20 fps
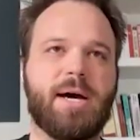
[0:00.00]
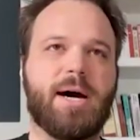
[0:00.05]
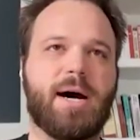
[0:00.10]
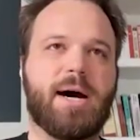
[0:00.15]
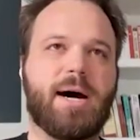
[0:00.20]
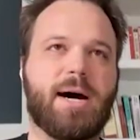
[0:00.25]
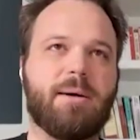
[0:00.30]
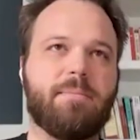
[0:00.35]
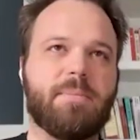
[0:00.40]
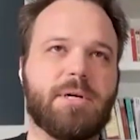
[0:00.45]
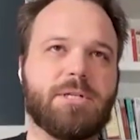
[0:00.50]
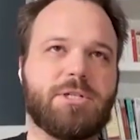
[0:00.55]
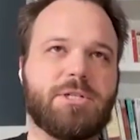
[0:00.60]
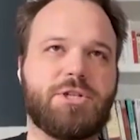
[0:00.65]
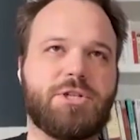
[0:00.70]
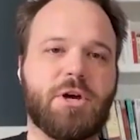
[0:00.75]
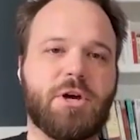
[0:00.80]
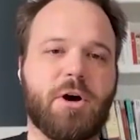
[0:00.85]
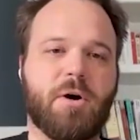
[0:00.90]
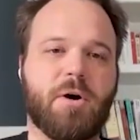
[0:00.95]
Um,
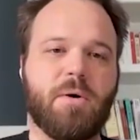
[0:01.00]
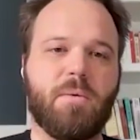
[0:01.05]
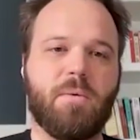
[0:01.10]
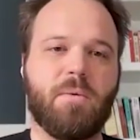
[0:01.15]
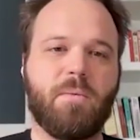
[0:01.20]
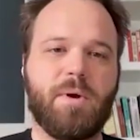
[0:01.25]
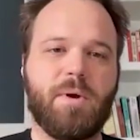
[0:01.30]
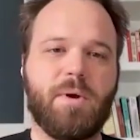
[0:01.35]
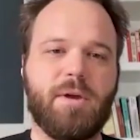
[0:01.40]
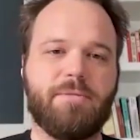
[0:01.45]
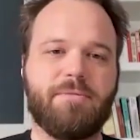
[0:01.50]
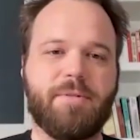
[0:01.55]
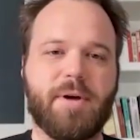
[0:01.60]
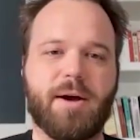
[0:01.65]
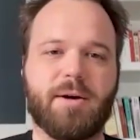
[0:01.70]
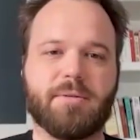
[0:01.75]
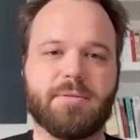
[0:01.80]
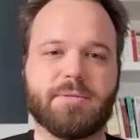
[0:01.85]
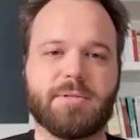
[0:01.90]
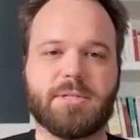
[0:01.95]
so we
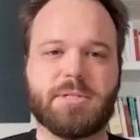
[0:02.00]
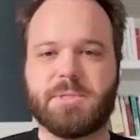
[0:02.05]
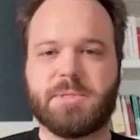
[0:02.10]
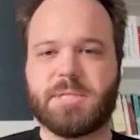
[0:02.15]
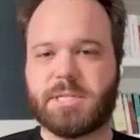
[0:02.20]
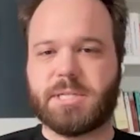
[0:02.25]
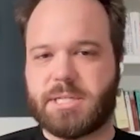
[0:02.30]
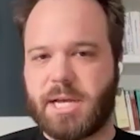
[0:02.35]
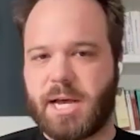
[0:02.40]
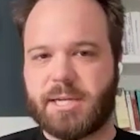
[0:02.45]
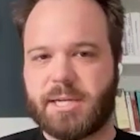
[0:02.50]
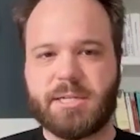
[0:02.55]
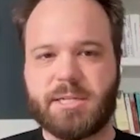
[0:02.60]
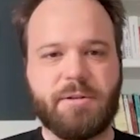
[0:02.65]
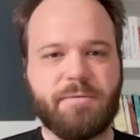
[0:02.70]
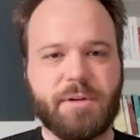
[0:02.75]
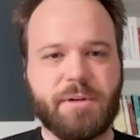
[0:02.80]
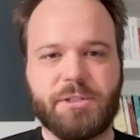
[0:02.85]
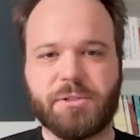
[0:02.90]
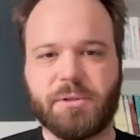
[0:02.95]
found some success
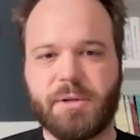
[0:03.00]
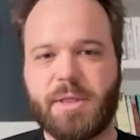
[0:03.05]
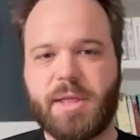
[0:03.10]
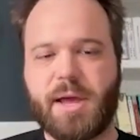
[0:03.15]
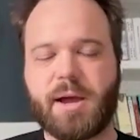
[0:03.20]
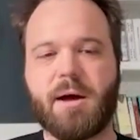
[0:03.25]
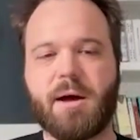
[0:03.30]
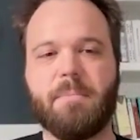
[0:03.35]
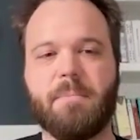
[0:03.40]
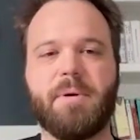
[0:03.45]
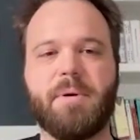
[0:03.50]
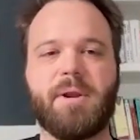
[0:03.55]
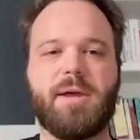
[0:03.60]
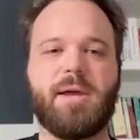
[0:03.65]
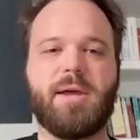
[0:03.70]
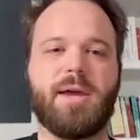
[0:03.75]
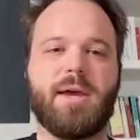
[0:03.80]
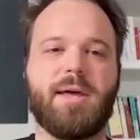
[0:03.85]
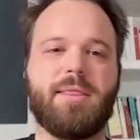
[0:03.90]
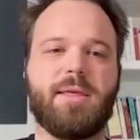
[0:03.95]
individually in that
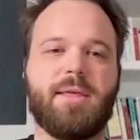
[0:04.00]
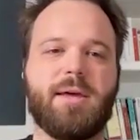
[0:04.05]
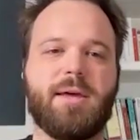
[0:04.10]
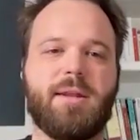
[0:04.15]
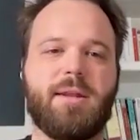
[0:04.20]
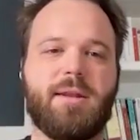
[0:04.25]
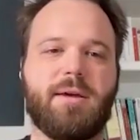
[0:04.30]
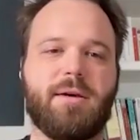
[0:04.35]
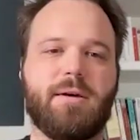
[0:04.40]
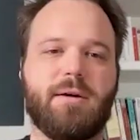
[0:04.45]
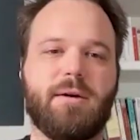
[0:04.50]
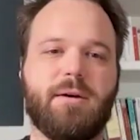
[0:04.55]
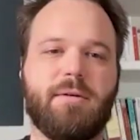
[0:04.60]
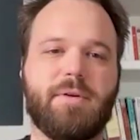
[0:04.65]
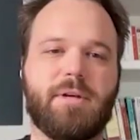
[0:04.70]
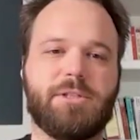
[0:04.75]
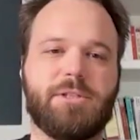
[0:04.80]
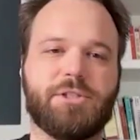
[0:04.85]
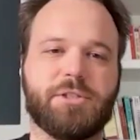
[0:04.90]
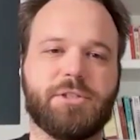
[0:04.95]
company, and then
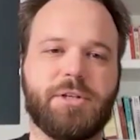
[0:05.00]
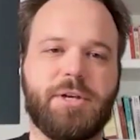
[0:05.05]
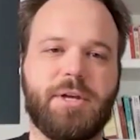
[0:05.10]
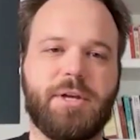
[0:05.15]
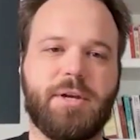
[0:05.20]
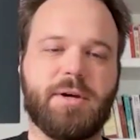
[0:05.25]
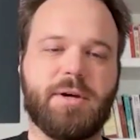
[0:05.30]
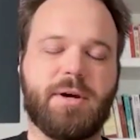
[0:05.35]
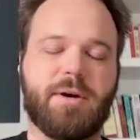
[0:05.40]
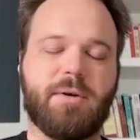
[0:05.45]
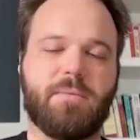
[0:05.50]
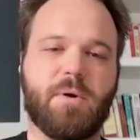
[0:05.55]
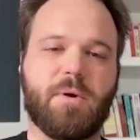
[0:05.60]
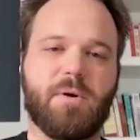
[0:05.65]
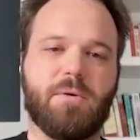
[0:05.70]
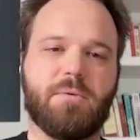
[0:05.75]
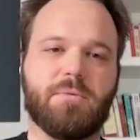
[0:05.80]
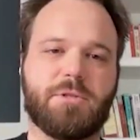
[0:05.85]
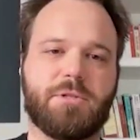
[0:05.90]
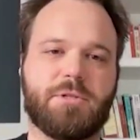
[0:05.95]
eventually uh,
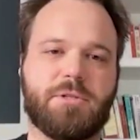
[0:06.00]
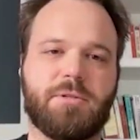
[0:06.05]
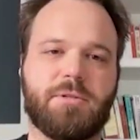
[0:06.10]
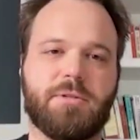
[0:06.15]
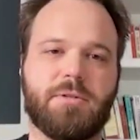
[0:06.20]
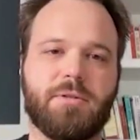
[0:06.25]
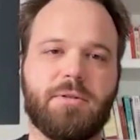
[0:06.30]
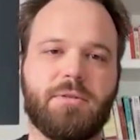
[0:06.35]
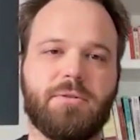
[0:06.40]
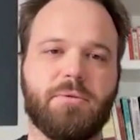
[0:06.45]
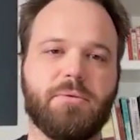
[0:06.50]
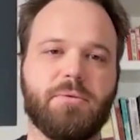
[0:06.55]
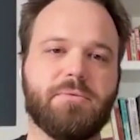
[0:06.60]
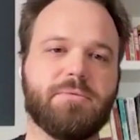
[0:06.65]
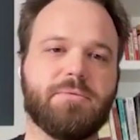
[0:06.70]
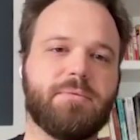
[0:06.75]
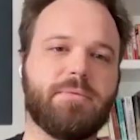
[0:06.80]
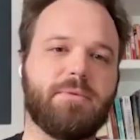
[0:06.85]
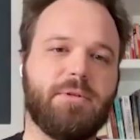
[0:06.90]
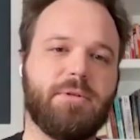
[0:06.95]
rose
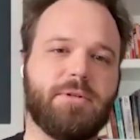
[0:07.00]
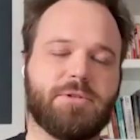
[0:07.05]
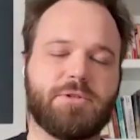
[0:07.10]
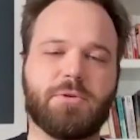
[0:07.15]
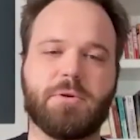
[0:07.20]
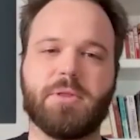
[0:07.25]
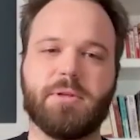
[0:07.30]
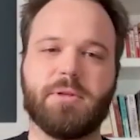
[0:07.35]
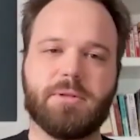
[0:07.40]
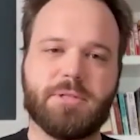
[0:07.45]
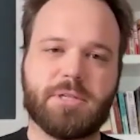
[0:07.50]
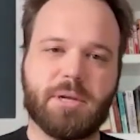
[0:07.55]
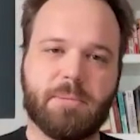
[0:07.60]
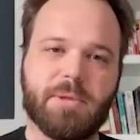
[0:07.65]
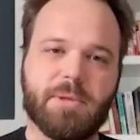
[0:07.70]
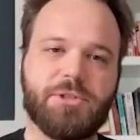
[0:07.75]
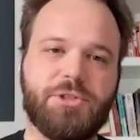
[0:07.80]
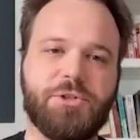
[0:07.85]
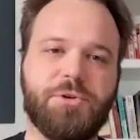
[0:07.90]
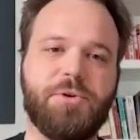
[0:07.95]
through, you know, sort of the,
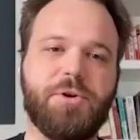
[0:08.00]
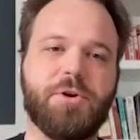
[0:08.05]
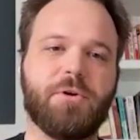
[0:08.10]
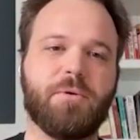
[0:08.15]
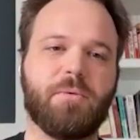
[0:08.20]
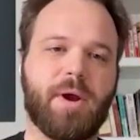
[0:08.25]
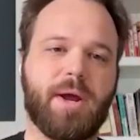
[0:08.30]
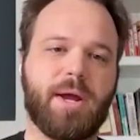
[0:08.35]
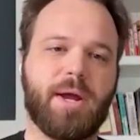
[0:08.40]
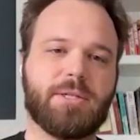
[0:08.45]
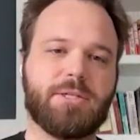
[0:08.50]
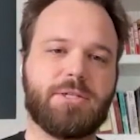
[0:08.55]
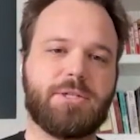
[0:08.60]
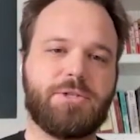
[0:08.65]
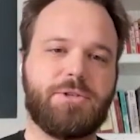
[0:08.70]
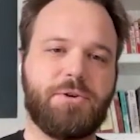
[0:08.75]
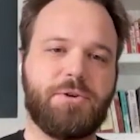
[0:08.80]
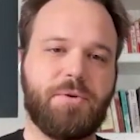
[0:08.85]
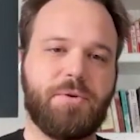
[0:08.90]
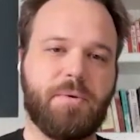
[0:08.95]
some of the junior
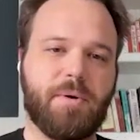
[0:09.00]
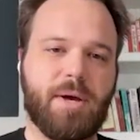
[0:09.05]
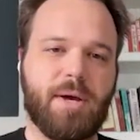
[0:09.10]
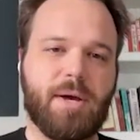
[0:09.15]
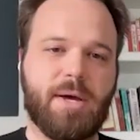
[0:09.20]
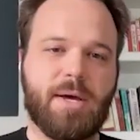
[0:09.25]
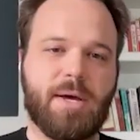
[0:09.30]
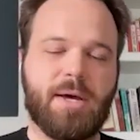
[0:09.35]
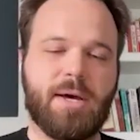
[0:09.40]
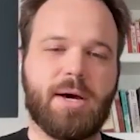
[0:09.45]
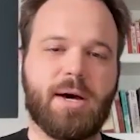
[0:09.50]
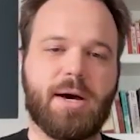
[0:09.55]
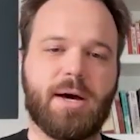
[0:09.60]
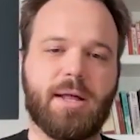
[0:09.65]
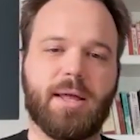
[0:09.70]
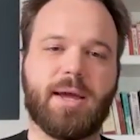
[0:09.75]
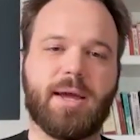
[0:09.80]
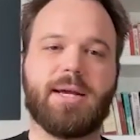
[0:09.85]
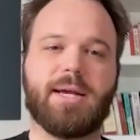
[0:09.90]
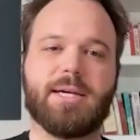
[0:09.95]
ranks to
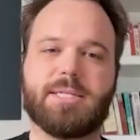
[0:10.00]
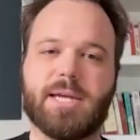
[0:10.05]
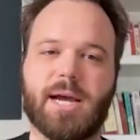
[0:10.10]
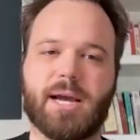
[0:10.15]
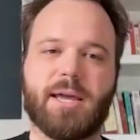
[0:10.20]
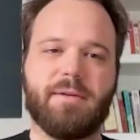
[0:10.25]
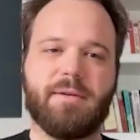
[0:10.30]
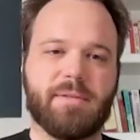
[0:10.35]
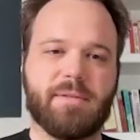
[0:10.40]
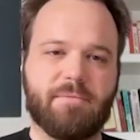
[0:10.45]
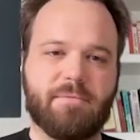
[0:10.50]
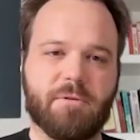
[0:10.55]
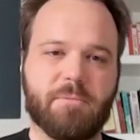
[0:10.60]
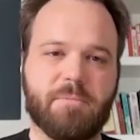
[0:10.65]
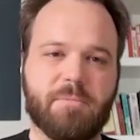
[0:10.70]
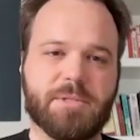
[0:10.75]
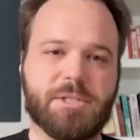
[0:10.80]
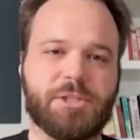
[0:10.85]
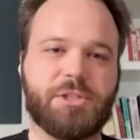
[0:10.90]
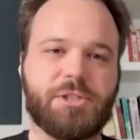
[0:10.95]
uh, like an executive
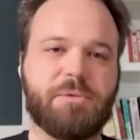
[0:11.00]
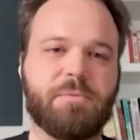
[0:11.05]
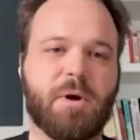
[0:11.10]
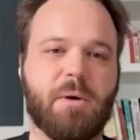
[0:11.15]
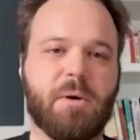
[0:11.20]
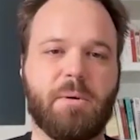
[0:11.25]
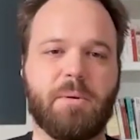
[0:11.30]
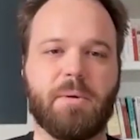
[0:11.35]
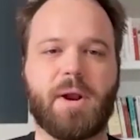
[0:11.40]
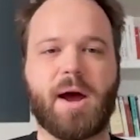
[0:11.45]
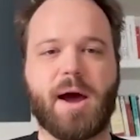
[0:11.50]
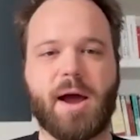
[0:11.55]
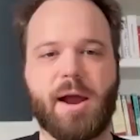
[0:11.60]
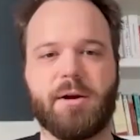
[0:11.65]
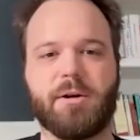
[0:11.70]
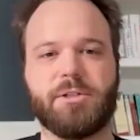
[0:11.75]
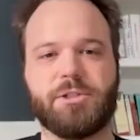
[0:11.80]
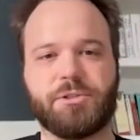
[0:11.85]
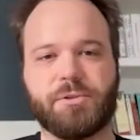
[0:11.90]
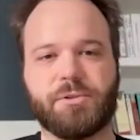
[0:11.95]
level position where we would
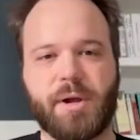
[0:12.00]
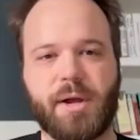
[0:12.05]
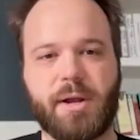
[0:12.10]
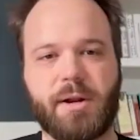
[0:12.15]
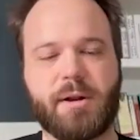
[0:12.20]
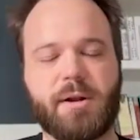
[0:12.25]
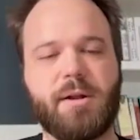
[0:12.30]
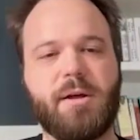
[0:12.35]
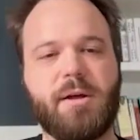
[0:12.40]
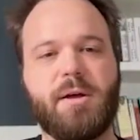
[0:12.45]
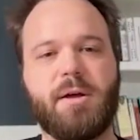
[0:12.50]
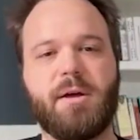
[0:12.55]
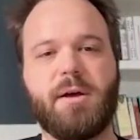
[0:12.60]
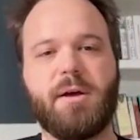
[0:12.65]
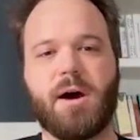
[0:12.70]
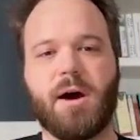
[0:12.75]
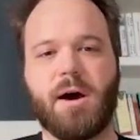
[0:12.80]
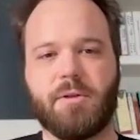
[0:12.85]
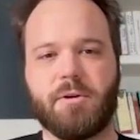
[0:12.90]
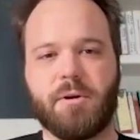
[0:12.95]
hire and train
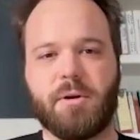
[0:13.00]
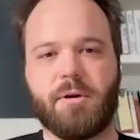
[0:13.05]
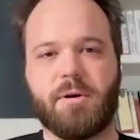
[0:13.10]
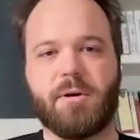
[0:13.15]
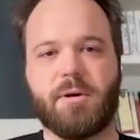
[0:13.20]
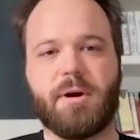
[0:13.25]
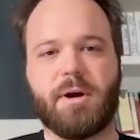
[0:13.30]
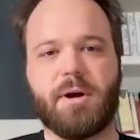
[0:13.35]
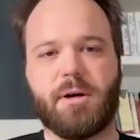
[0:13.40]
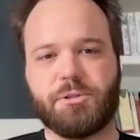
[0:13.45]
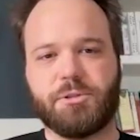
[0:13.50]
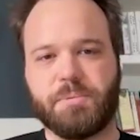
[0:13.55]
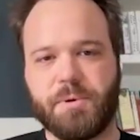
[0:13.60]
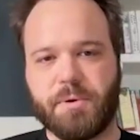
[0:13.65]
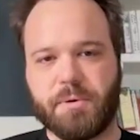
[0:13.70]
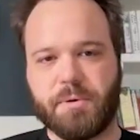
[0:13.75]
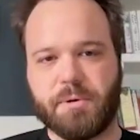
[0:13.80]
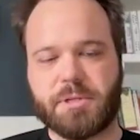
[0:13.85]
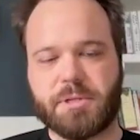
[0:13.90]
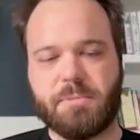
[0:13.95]
other
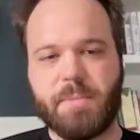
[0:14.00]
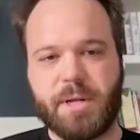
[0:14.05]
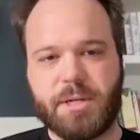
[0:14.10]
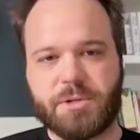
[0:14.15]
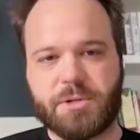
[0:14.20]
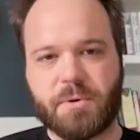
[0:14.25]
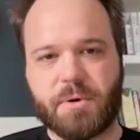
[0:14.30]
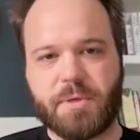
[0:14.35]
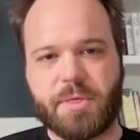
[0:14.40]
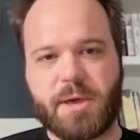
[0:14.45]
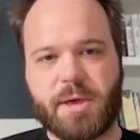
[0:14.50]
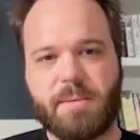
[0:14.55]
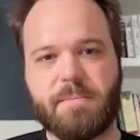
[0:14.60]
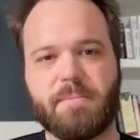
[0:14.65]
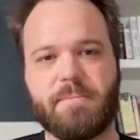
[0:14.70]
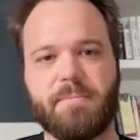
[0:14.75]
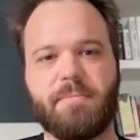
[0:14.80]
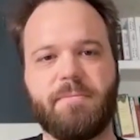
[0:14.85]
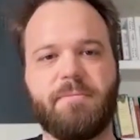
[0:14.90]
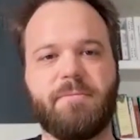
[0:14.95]
entrepreneurs and mentor
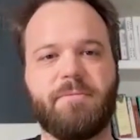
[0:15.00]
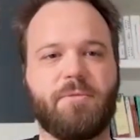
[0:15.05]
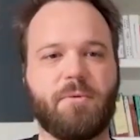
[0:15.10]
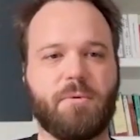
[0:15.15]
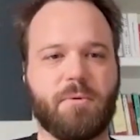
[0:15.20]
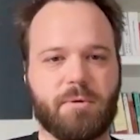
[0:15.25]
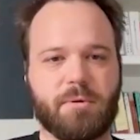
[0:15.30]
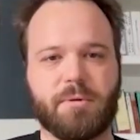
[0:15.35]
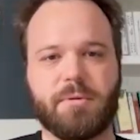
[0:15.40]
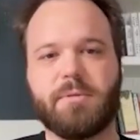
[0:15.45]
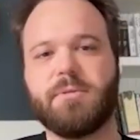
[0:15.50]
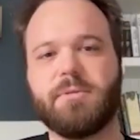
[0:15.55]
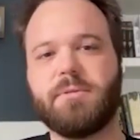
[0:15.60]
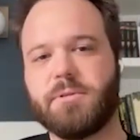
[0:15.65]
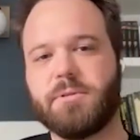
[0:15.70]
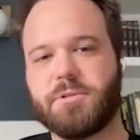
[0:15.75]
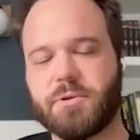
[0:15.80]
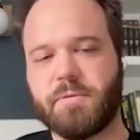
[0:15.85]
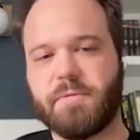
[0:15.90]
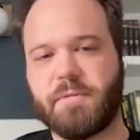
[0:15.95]
them for
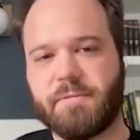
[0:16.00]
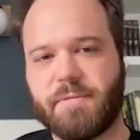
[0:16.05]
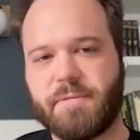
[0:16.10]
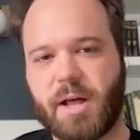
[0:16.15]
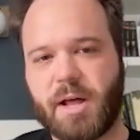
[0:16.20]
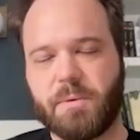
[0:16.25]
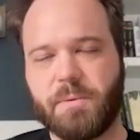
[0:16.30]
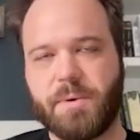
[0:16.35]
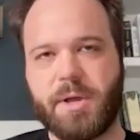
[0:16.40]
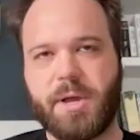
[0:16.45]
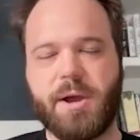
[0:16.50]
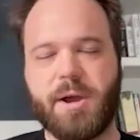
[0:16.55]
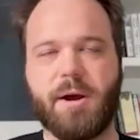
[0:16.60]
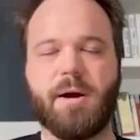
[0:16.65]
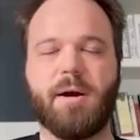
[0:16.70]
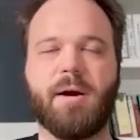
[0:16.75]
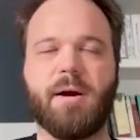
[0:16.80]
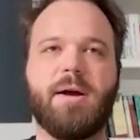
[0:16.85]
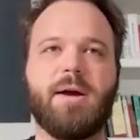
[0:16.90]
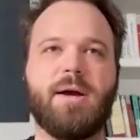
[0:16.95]
sort of the following
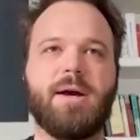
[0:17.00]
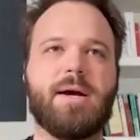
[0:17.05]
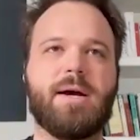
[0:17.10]
year.